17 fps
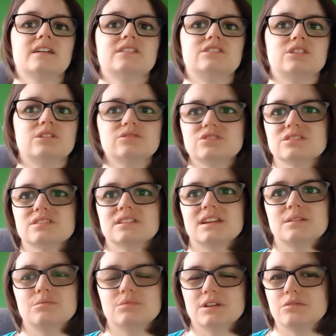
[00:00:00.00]
Don't just
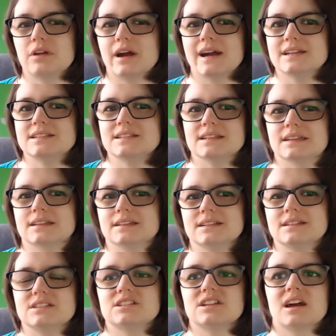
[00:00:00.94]
keep rewriting it
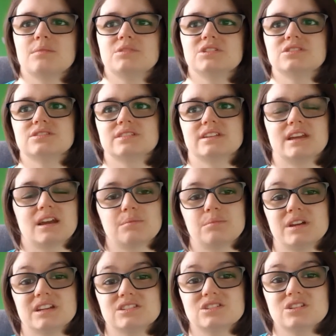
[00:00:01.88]
each time it doesn't get
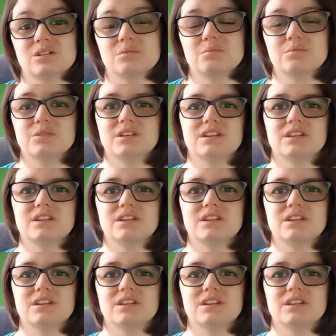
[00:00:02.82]
picked up.